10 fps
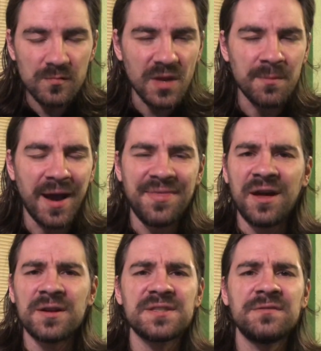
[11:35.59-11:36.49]
my
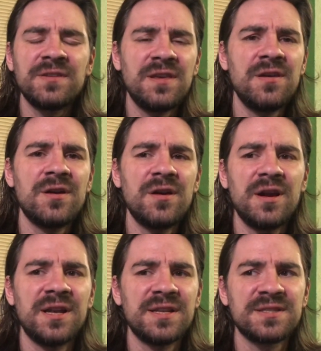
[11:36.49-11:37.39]
narrative here
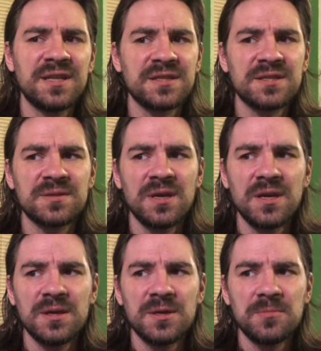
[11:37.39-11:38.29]
it is that
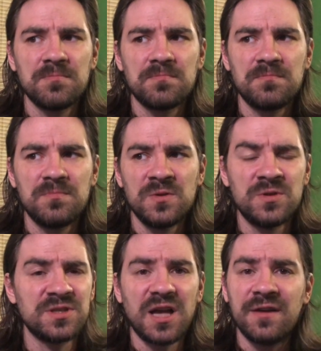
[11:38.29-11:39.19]
you
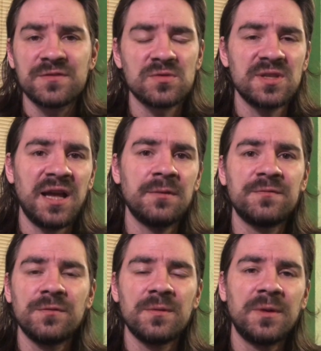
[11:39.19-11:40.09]
just have to sign up
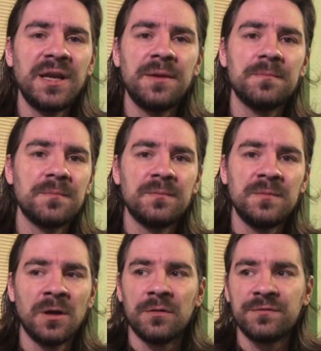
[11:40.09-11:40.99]
for the money,
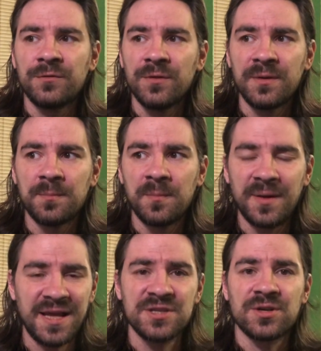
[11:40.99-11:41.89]
not for the
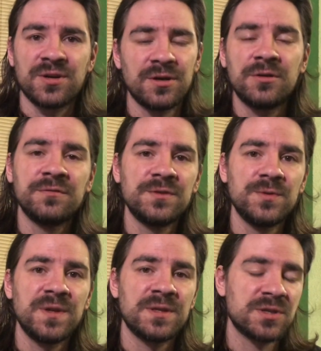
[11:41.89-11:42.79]
pleasure of
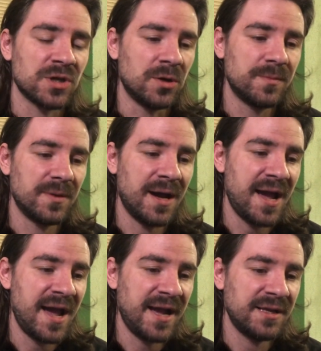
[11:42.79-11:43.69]
doing the job.
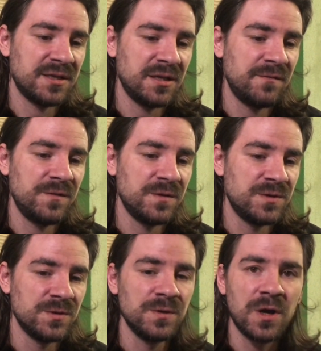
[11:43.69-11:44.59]
And if you
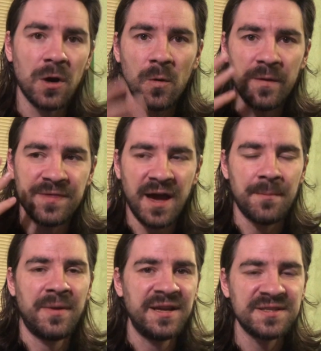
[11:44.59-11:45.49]
do go with
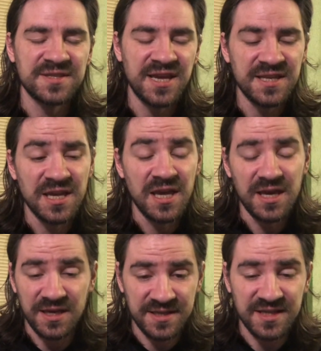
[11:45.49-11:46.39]
that mindset,
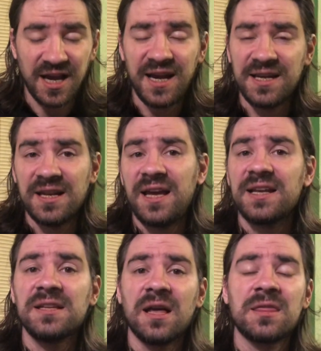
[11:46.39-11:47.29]
it's highly
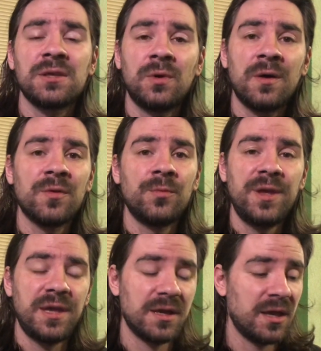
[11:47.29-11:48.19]
likely that throughout the
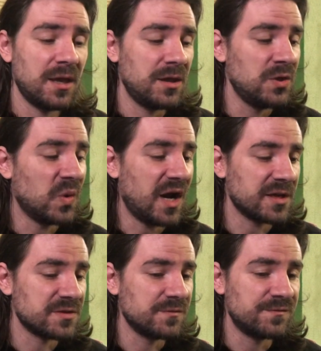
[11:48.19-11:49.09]
week you are
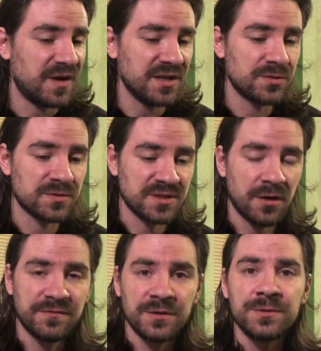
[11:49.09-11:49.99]
to find
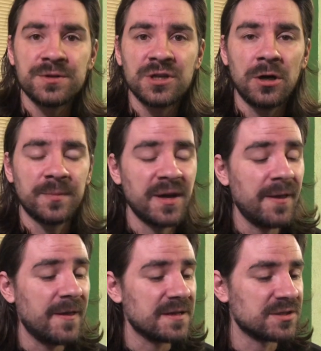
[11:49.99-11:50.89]
yourself a good job.
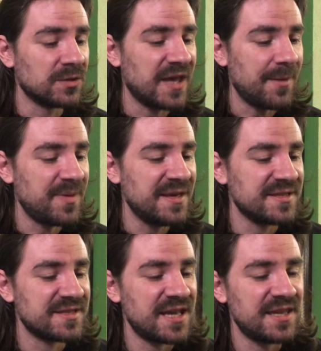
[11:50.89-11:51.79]
So that
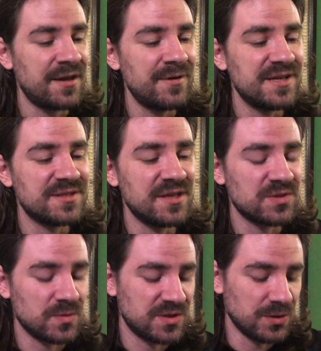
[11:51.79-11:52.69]
being said, Aries,
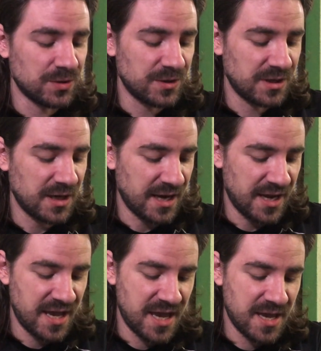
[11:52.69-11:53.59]
this was your
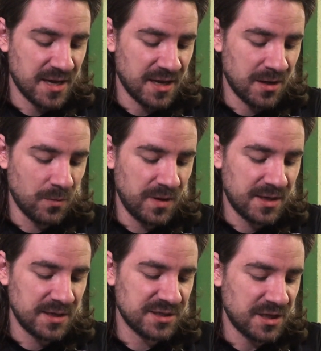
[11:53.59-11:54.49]
a, a
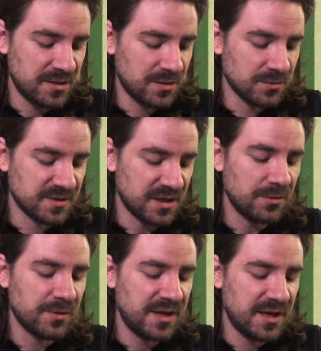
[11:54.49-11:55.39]
weekly general
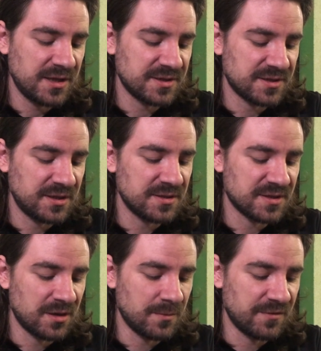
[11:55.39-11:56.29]
tarot readings in
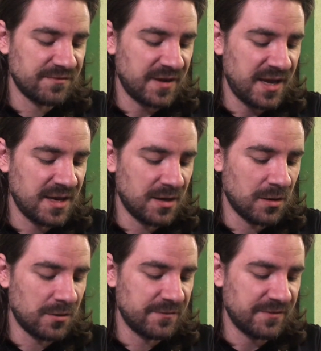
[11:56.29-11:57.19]
terms of a
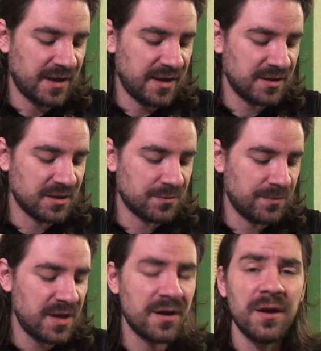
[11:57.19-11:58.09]
love and
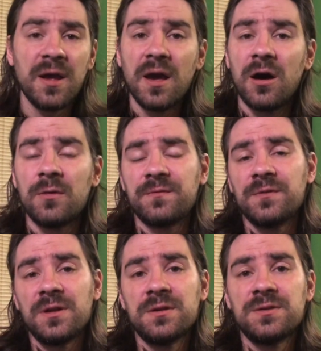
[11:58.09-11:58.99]
career.
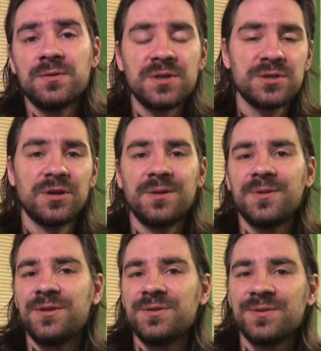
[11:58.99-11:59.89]
Hopefully you do enjoy them
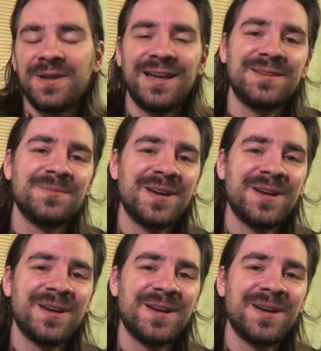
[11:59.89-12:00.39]
and you do like them,